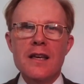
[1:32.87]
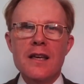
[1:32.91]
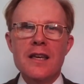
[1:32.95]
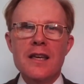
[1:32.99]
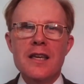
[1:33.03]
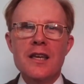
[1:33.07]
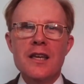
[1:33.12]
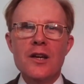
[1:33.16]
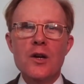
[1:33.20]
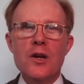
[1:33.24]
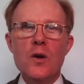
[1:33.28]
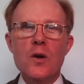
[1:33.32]

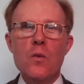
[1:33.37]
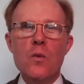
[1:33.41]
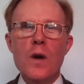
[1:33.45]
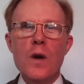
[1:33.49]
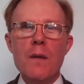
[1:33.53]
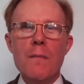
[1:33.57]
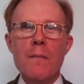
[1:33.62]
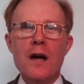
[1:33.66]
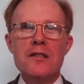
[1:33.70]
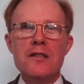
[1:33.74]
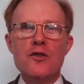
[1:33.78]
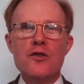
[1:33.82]
Here we
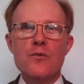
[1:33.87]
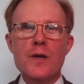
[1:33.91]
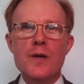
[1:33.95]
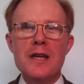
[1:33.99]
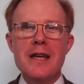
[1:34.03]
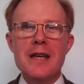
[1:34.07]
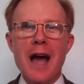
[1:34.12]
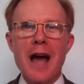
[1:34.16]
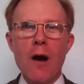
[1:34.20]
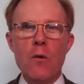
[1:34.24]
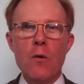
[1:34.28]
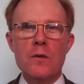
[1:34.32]
must
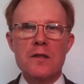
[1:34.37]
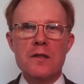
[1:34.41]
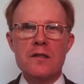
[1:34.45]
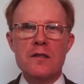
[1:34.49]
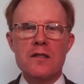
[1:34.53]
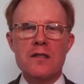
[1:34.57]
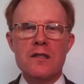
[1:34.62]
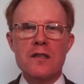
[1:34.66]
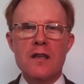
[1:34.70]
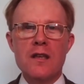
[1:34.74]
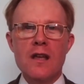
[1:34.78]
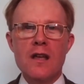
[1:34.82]

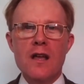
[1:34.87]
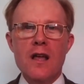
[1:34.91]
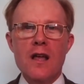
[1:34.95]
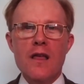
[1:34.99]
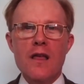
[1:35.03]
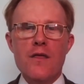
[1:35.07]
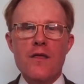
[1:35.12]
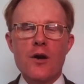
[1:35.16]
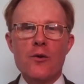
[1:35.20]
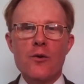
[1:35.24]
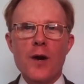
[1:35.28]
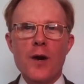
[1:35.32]
renounce
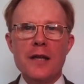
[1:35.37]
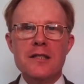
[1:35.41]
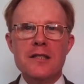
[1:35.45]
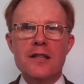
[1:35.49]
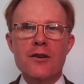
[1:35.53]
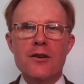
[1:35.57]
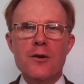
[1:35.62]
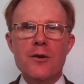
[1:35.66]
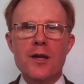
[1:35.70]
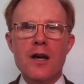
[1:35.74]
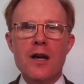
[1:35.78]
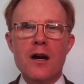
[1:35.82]
the
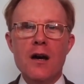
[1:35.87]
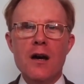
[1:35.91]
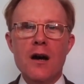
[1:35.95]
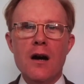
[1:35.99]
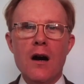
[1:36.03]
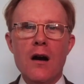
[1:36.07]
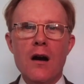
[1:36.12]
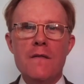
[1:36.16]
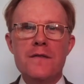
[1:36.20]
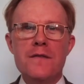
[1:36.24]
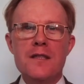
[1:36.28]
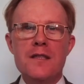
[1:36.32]
criteria
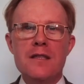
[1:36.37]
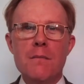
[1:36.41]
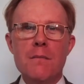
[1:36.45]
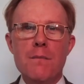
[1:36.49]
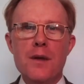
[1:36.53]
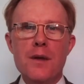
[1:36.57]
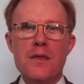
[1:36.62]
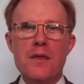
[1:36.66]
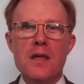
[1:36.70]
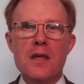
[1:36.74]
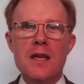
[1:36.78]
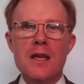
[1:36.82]
of
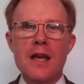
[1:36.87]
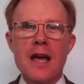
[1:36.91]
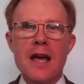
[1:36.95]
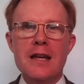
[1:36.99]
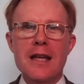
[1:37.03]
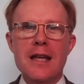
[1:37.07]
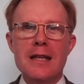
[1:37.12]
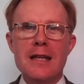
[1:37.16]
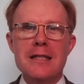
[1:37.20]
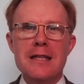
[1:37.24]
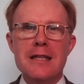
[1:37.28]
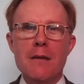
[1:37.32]
sympathy and
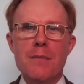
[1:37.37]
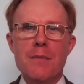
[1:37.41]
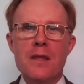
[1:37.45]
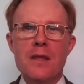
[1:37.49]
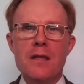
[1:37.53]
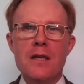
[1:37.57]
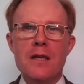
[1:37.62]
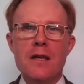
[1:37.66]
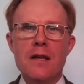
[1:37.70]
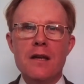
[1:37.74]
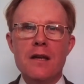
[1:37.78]
antipathy